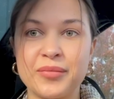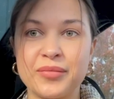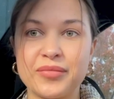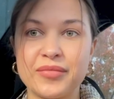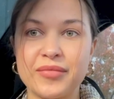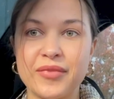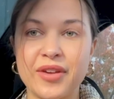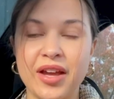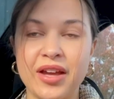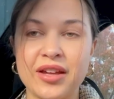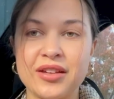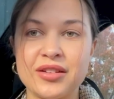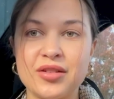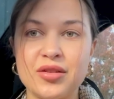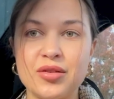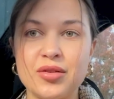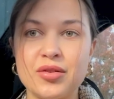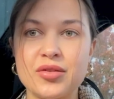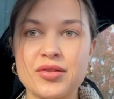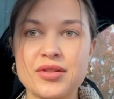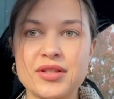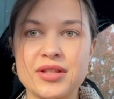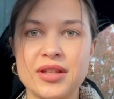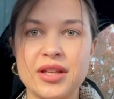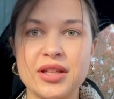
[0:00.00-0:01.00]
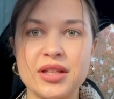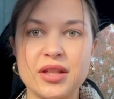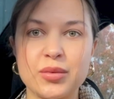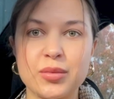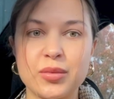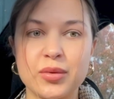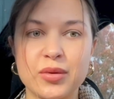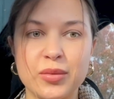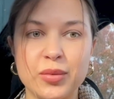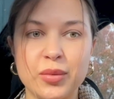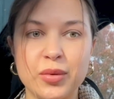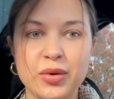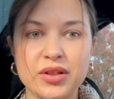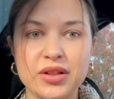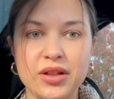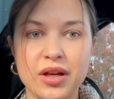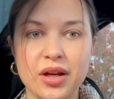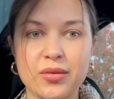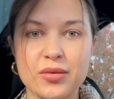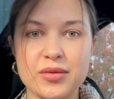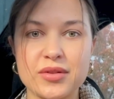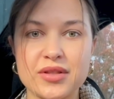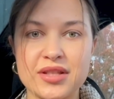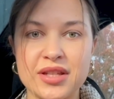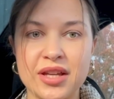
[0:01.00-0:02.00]
and you resonated with what I
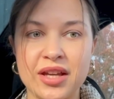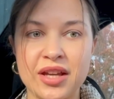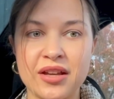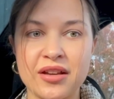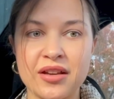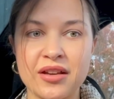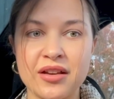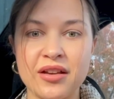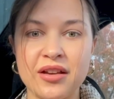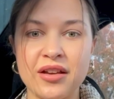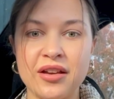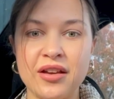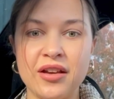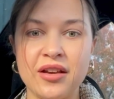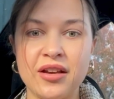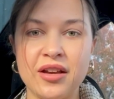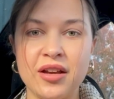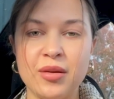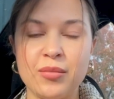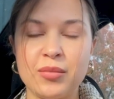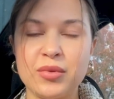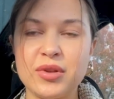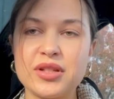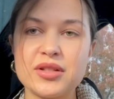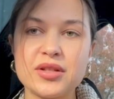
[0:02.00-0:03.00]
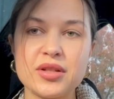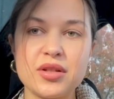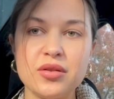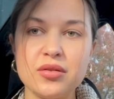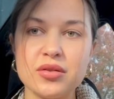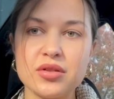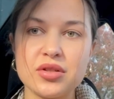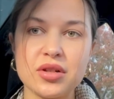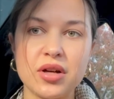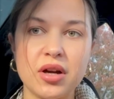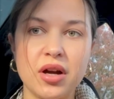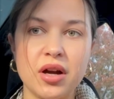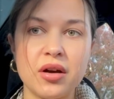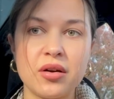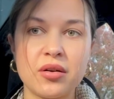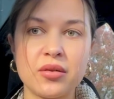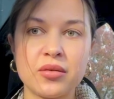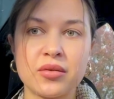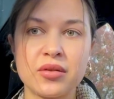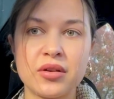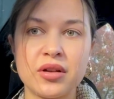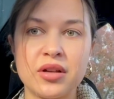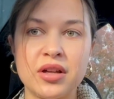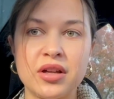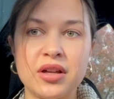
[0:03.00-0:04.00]
was saying. But that's huge
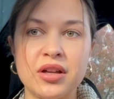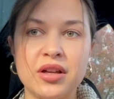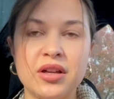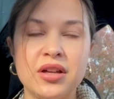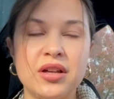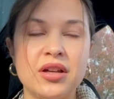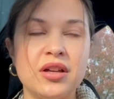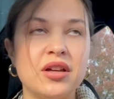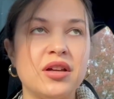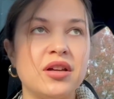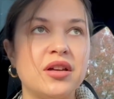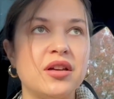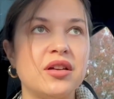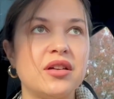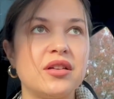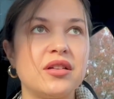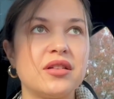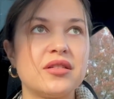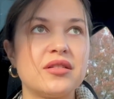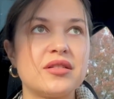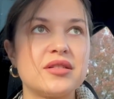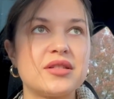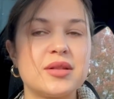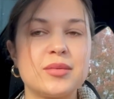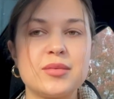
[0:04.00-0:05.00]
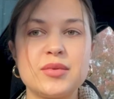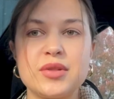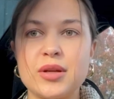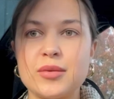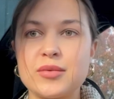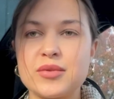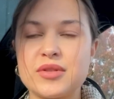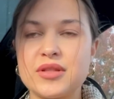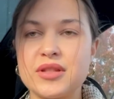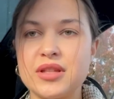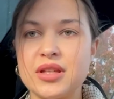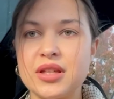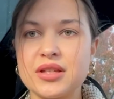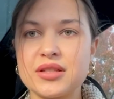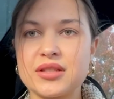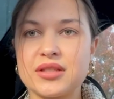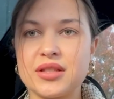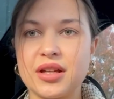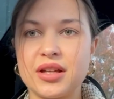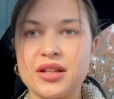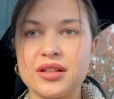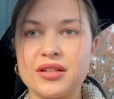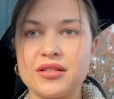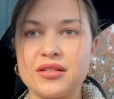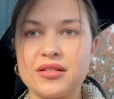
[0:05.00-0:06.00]
how sometimes things
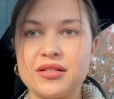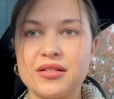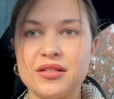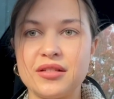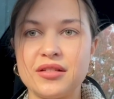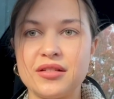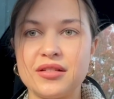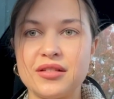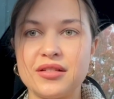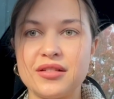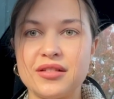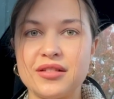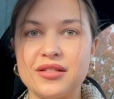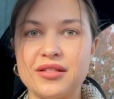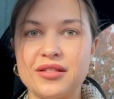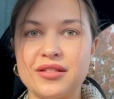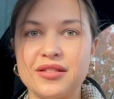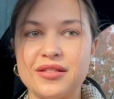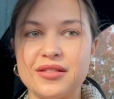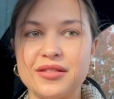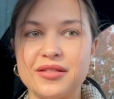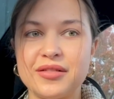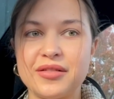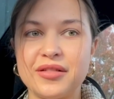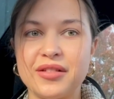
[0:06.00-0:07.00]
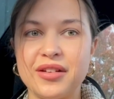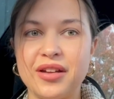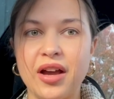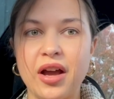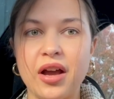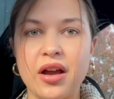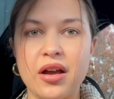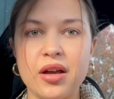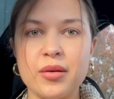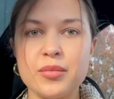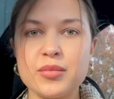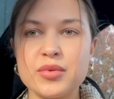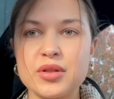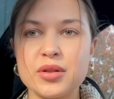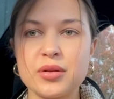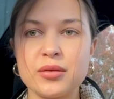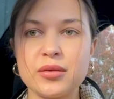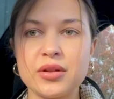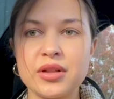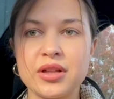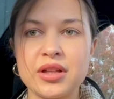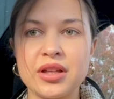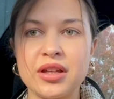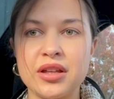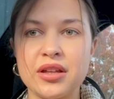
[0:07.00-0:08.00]
that are
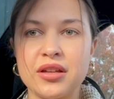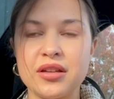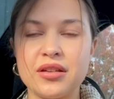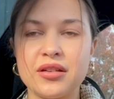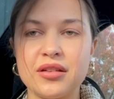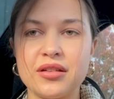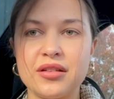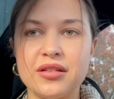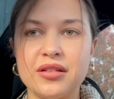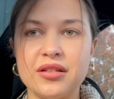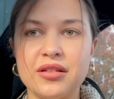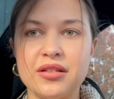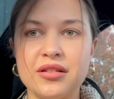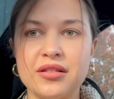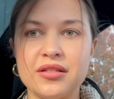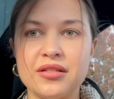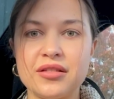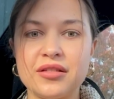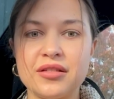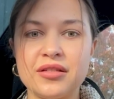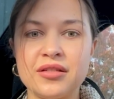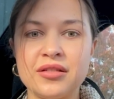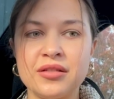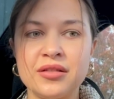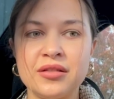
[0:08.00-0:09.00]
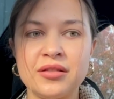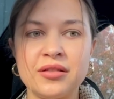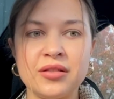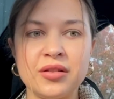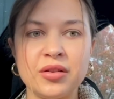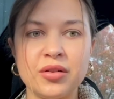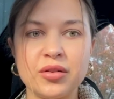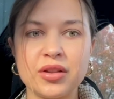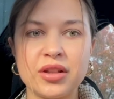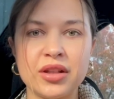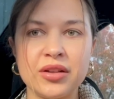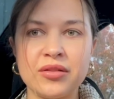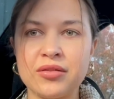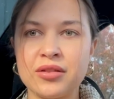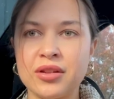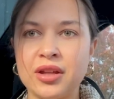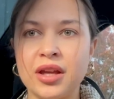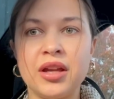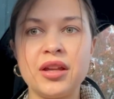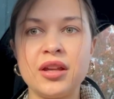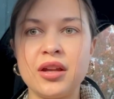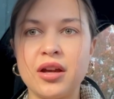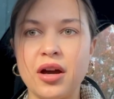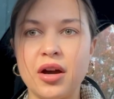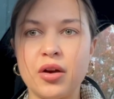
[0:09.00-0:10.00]
absolutely not even
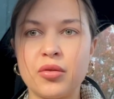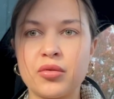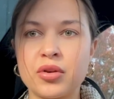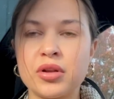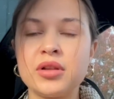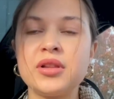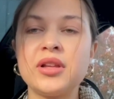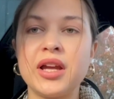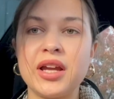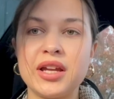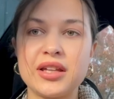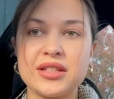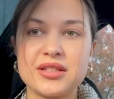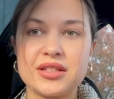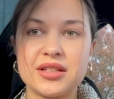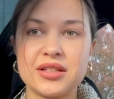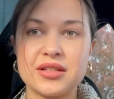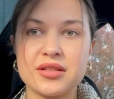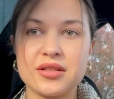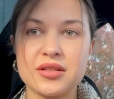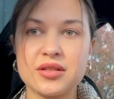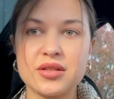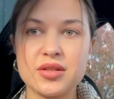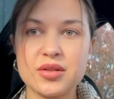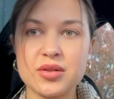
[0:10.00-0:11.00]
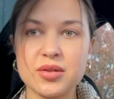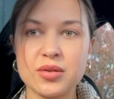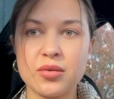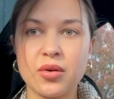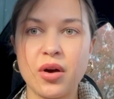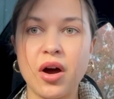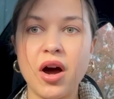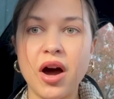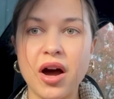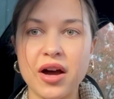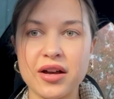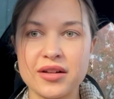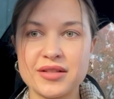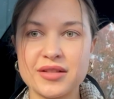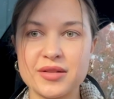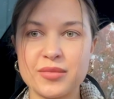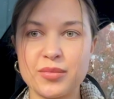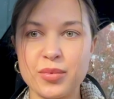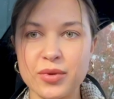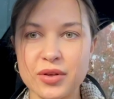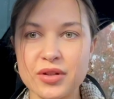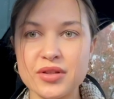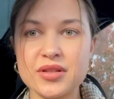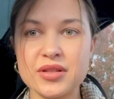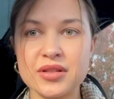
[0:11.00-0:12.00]
anyhow related to us
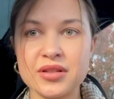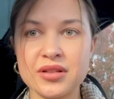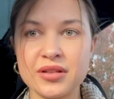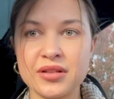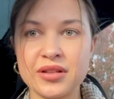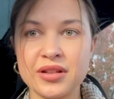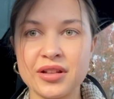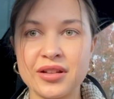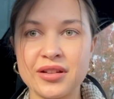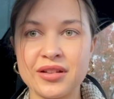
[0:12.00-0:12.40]
personally